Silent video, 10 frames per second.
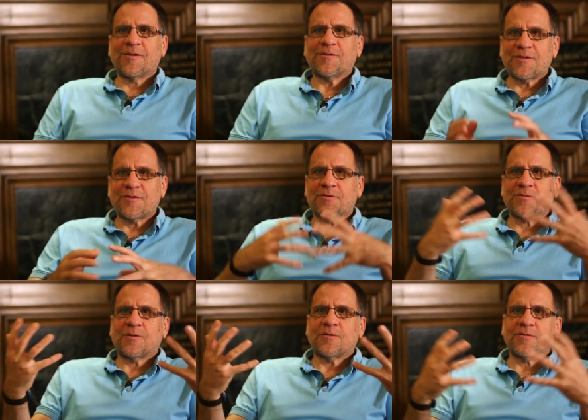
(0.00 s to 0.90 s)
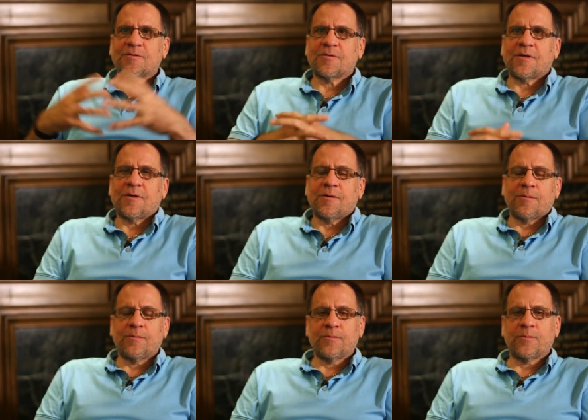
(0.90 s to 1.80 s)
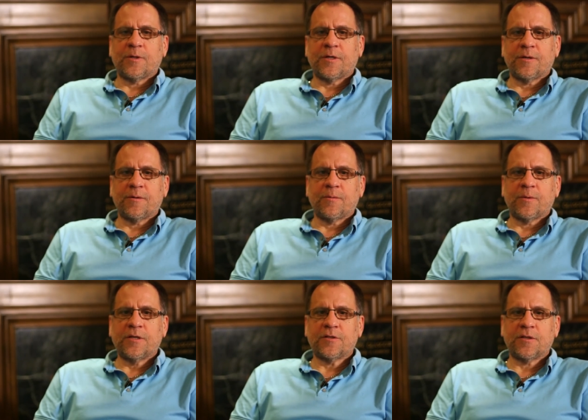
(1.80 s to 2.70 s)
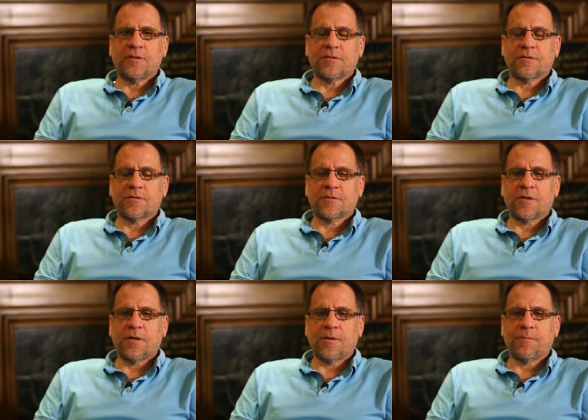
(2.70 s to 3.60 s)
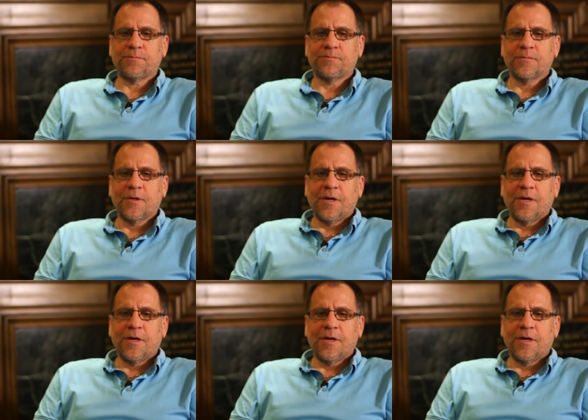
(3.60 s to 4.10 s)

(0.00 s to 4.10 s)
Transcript: It's it's it um, uh, it, it's um,